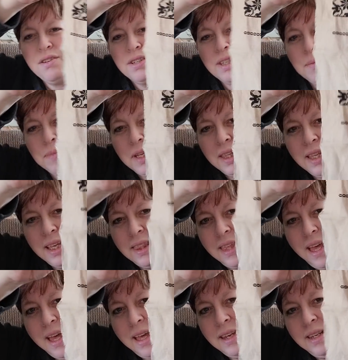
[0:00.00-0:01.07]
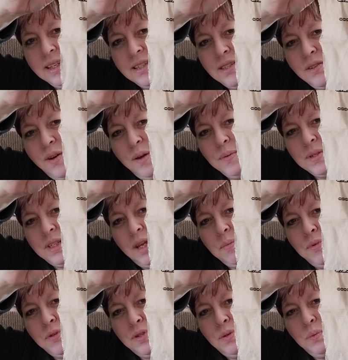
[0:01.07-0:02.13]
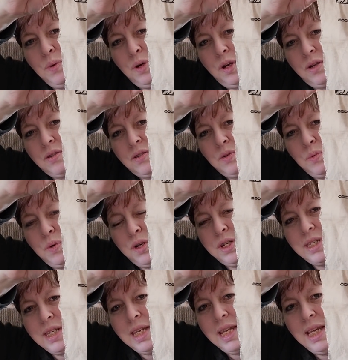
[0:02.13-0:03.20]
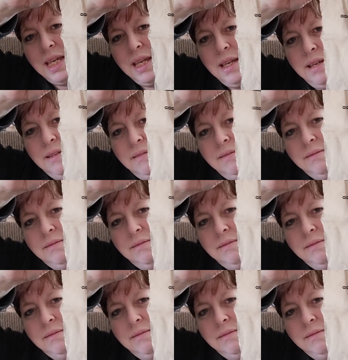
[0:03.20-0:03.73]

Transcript: or something like that, and so I was able to work towards E.